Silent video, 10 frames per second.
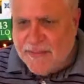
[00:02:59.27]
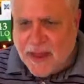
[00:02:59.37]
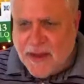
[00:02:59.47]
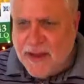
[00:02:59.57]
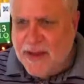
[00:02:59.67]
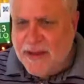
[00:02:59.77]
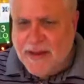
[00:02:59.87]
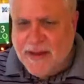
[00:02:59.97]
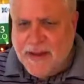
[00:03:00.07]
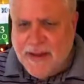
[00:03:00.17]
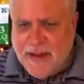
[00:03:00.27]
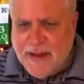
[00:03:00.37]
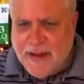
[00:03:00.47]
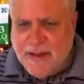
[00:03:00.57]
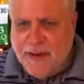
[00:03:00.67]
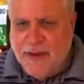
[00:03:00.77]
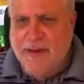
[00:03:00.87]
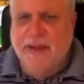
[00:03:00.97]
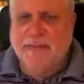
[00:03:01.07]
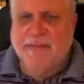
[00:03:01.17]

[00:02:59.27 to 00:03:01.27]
I think we're good now.